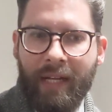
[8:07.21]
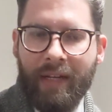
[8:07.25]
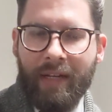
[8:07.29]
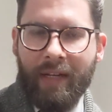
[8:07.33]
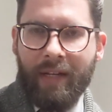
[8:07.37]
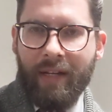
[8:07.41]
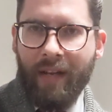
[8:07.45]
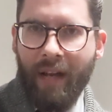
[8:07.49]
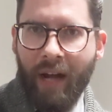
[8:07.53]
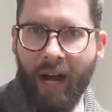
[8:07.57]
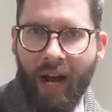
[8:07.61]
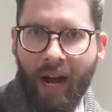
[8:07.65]
and
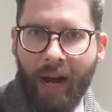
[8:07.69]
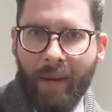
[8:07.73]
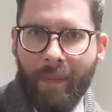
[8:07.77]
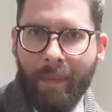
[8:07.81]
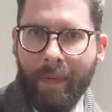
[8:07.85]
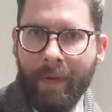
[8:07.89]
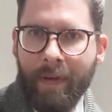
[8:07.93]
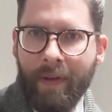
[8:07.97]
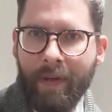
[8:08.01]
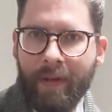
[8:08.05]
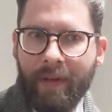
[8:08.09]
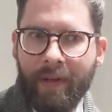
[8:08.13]
the
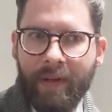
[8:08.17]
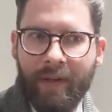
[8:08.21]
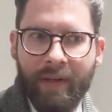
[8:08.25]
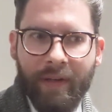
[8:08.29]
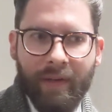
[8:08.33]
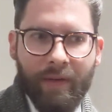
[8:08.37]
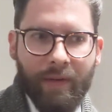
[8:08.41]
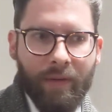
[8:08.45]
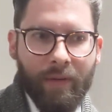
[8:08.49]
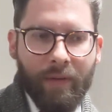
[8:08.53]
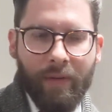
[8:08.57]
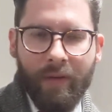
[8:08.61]
carpet
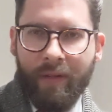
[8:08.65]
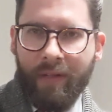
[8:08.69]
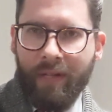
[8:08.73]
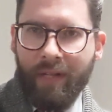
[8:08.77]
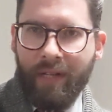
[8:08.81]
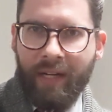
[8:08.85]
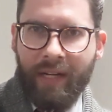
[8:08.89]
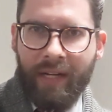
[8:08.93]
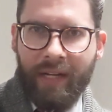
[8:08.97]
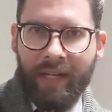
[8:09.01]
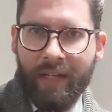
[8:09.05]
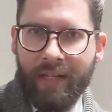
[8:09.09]
and all of
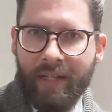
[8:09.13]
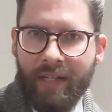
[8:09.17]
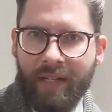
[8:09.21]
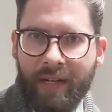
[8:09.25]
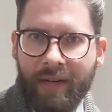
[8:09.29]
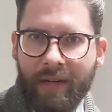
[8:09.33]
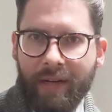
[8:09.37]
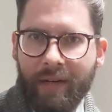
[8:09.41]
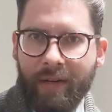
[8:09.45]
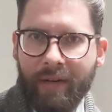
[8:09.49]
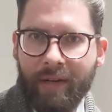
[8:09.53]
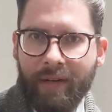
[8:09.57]
the
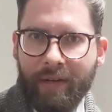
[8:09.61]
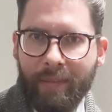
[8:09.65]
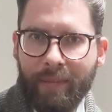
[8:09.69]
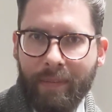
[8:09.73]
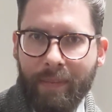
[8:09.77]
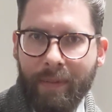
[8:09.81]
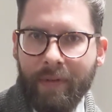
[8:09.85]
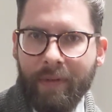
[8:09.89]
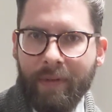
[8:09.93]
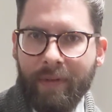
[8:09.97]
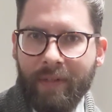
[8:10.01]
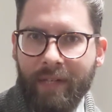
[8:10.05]
interior is
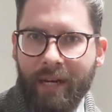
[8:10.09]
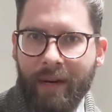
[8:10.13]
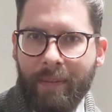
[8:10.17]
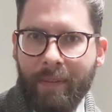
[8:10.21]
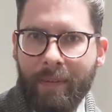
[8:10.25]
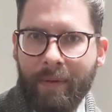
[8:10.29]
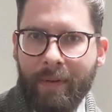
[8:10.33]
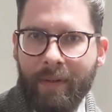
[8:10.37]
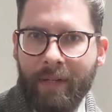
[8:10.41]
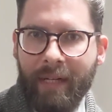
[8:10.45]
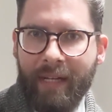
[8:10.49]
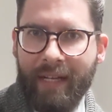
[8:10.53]
built
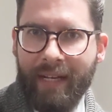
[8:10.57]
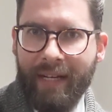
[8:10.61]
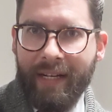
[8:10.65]
separately,